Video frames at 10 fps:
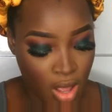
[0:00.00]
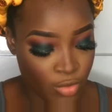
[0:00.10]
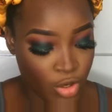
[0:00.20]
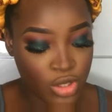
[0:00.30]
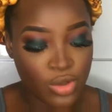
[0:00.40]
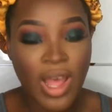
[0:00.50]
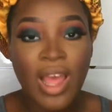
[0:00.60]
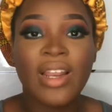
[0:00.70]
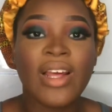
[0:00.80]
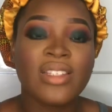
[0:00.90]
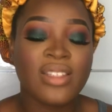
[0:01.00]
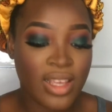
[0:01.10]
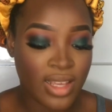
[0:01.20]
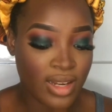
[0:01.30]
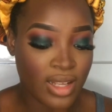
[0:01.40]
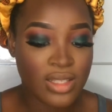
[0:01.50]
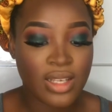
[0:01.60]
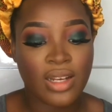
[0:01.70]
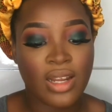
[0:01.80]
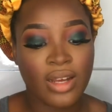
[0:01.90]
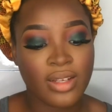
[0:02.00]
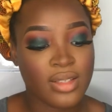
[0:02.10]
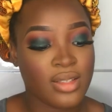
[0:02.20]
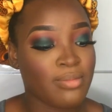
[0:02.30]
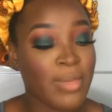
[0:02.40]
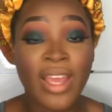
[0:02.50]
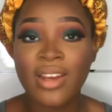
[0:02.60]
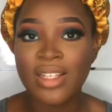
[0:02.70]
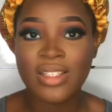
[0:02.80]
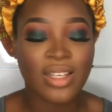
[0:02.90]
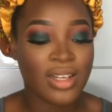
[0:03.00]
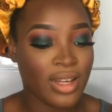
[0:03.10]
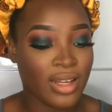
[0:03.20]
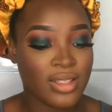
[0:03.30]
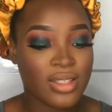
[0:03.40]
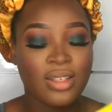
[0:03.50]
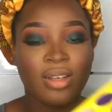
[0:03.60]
I'm going to highlight the inner tear duct, my inner tear duct,